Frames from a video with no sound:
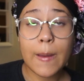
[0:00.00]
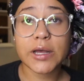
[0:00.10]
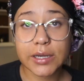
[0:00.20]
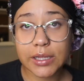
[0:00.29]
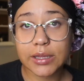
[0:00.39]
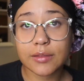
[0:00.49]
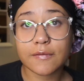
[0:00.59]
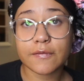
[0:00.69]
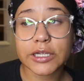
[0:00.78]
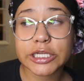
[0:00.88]
Put it in the
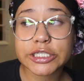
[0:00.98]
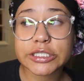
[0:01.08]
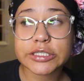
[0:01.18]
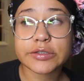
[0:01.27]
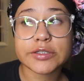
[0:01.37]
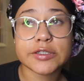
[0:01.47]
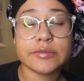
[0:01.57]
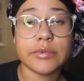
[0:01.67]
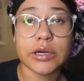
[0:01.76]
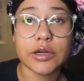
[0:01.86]
fridge until
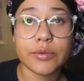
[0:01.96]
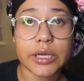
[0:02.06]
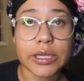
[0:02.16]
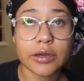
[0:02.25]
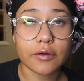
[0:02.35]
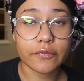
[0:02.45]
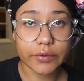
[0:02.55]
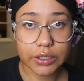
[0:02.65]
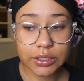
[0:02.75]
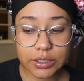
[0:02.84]
tomorrow when I get off
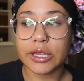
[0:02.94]
work.